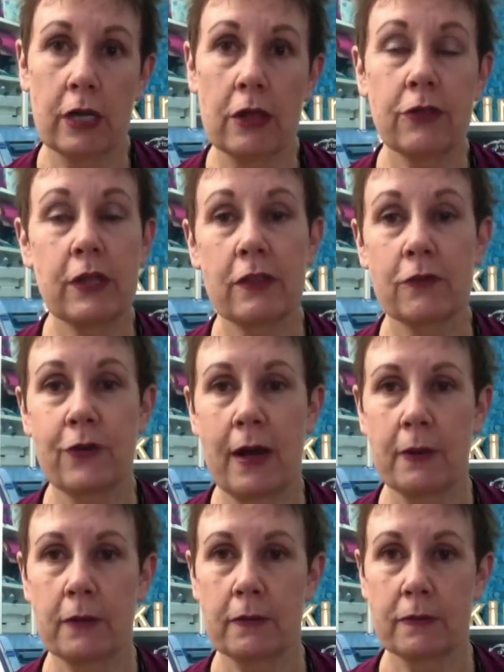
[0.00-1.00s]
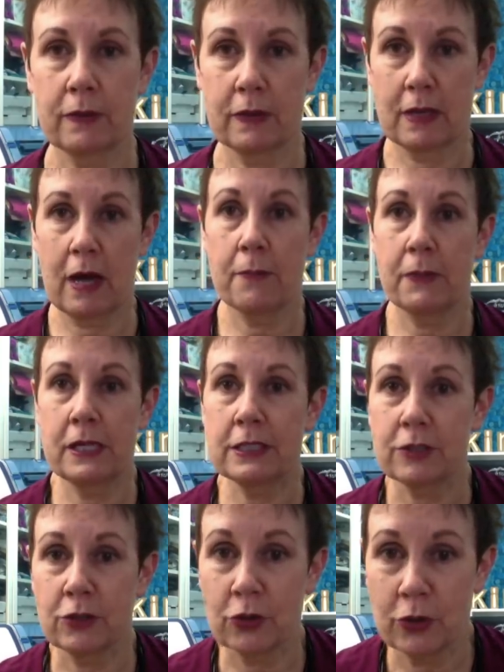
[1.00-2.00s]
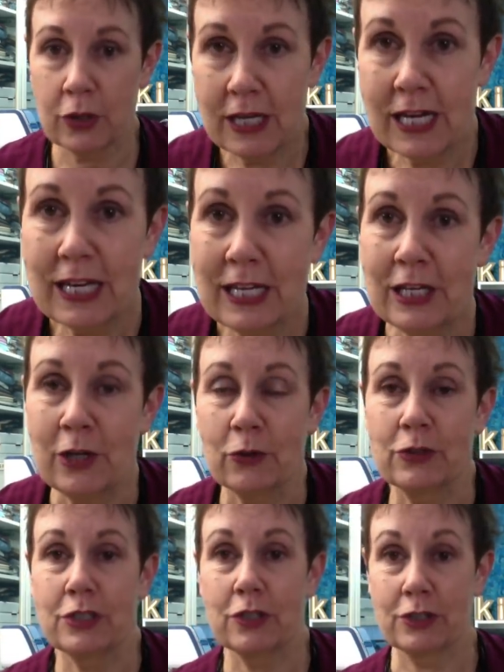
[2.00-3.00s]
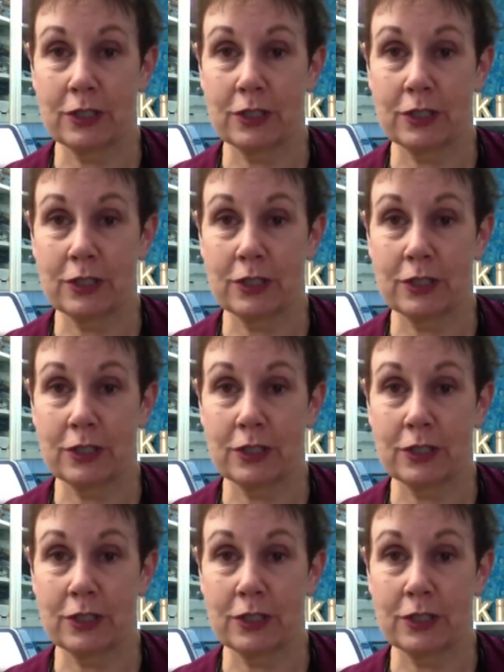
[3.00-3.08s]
and I think the fabric companies or you know,